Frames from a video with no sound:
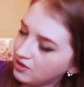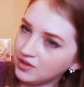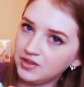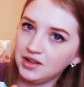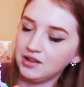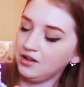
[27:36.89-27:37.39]
can
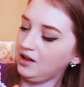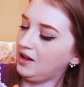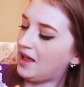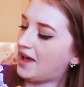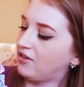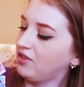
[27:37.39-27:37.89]
see a little
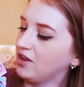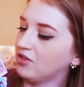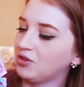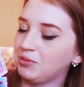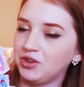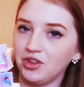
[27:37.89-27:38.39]
ladder that goes
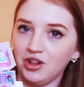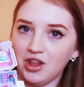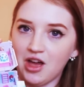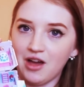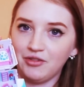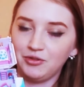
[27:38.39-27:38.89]
up to the
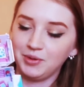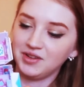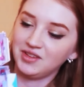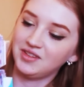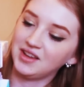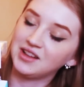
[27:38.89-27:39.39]
loft
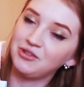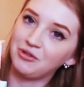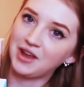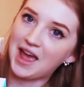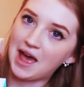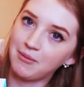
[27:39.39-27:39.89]
because it's like a little
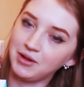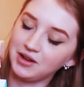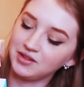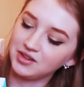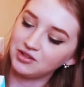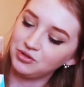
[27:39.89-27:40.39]
cabin,
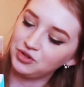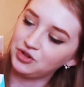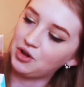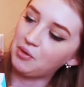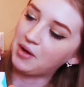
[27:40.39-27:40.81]
it's like a little snow